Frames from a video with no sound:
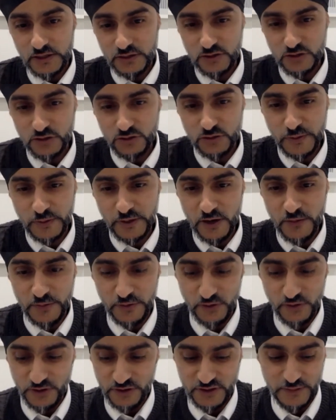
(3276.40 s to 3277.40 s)
to be open
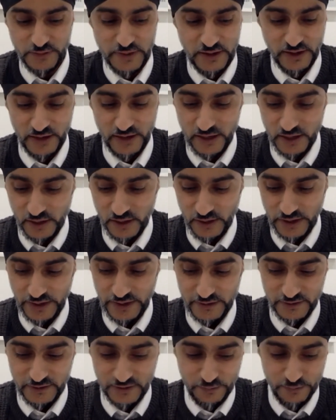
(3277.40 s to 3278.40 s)
and honest about it,
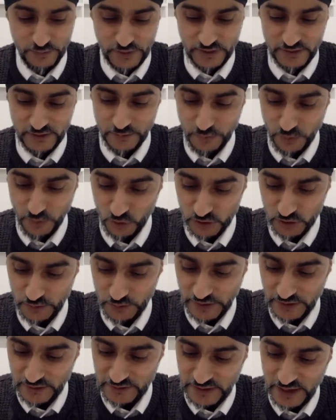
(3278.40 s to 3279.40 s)
it's important
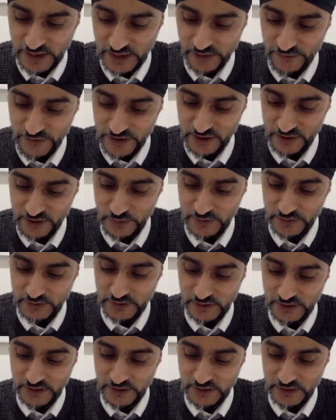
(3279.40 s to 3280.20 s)
because that investment